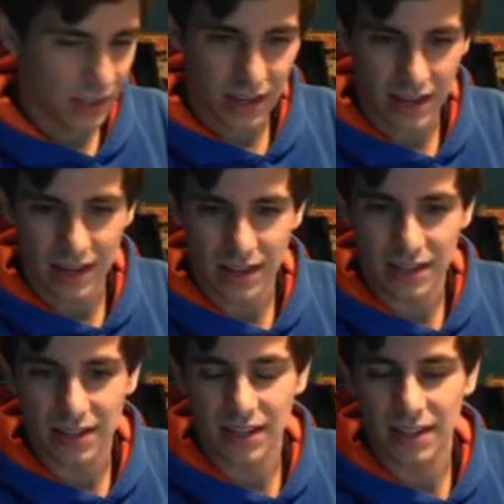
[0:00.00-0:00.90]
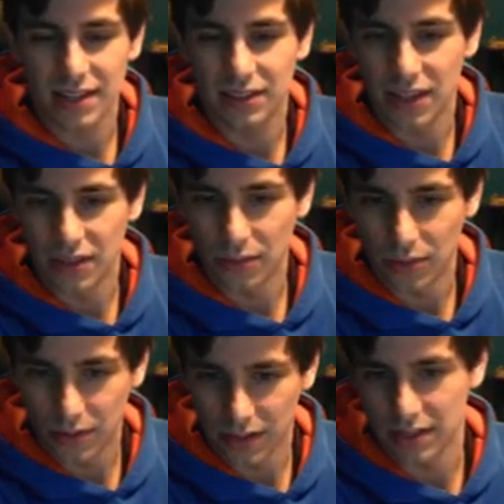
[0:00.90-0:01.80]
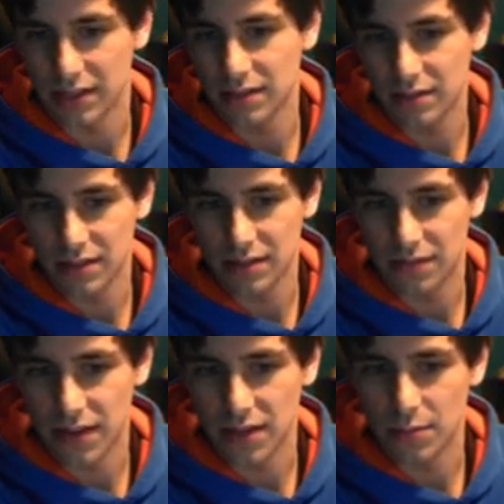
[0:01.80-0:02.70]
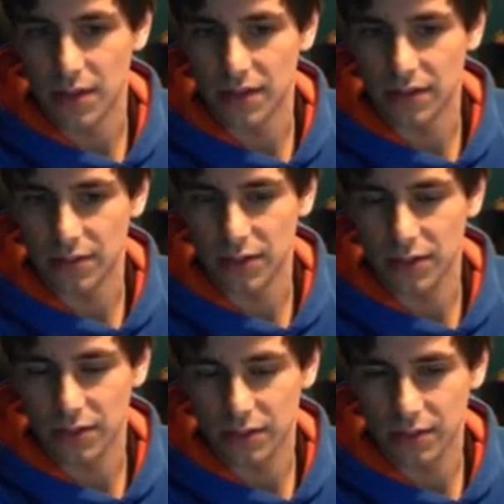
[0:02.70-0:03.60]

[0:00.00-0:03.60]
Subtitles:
and then the rook is defended by the other rook.